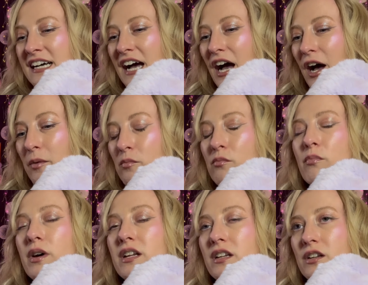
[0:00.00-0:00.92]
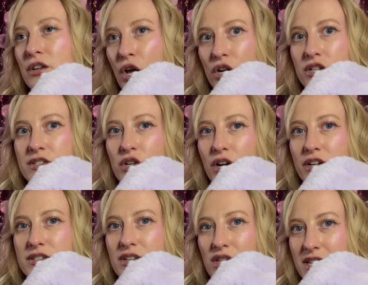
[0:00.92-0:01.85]
But not as great
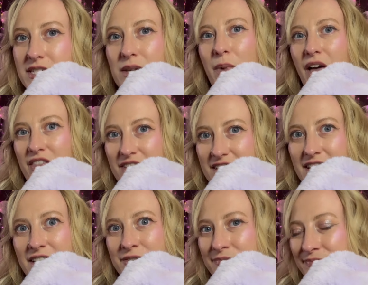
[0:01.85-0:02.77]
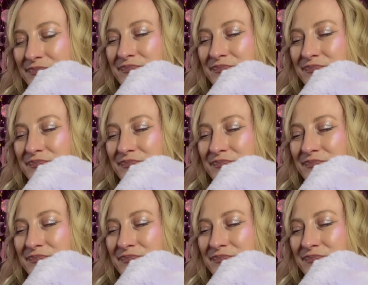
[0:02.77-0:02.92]
as Elizabethton.